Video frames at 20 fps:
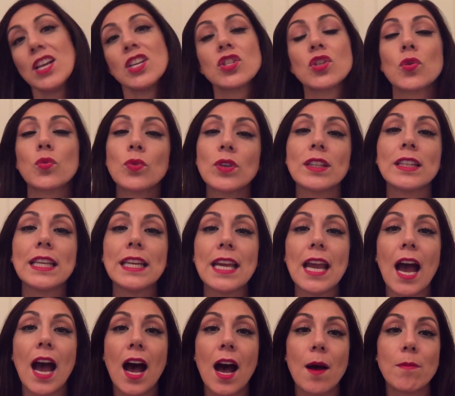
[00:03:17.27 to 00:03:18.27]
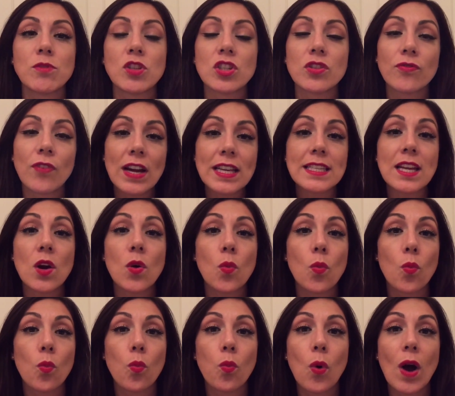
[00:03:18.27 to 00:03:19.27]
So really, just find
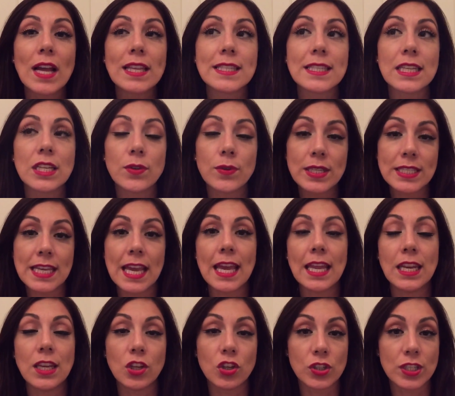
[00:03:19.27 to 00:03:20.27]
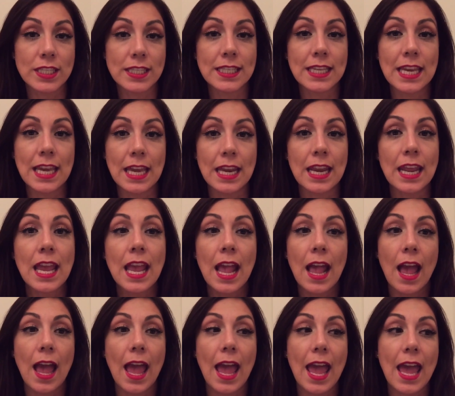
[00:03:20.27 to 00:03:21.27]
out what's irritating your skin.
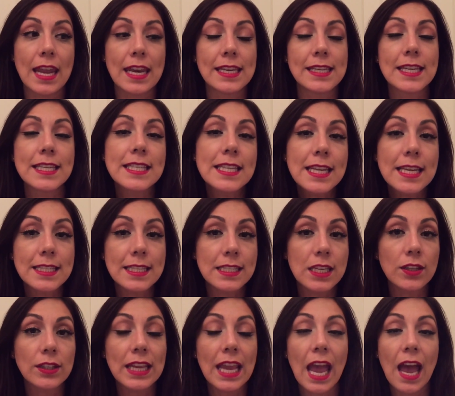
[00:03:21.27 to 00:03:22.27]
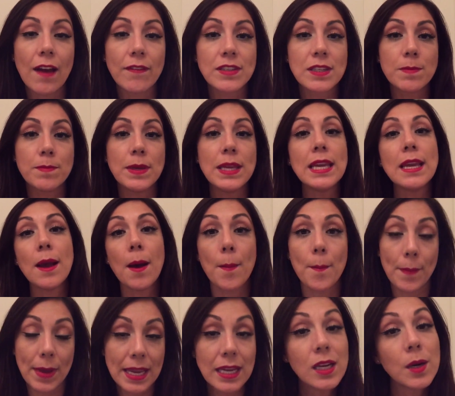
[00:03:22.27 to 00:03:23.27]
And it doesn't necessarily have to be
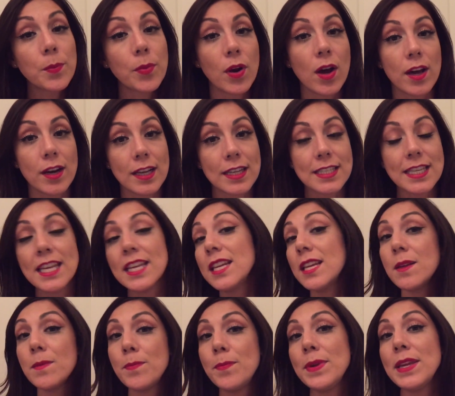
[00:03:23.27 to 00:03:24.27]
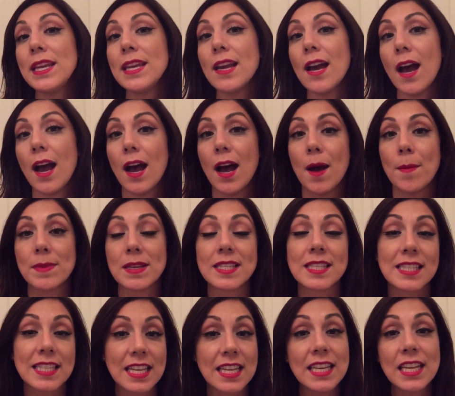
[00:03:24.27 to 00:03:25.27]
a makeup product. It could be a
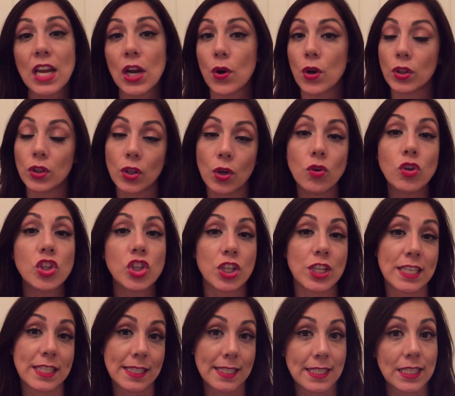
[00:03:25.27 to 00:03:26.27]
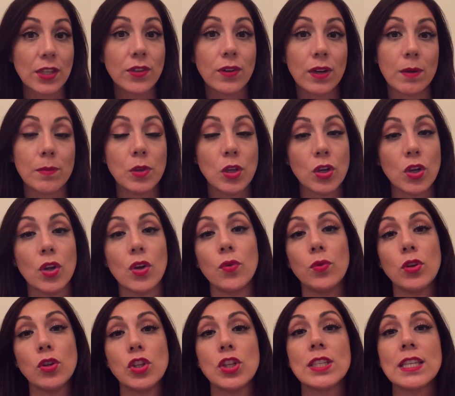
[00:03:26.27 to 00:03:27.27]
skincare, a lotion, a serum.
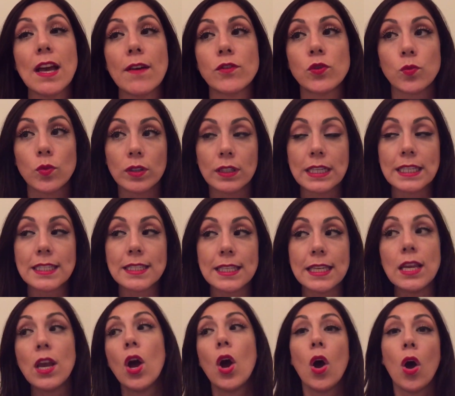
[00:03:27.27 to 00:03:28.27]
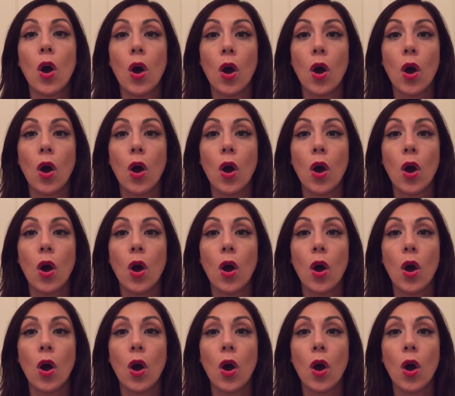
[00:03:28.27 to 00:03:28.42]
You just have to really see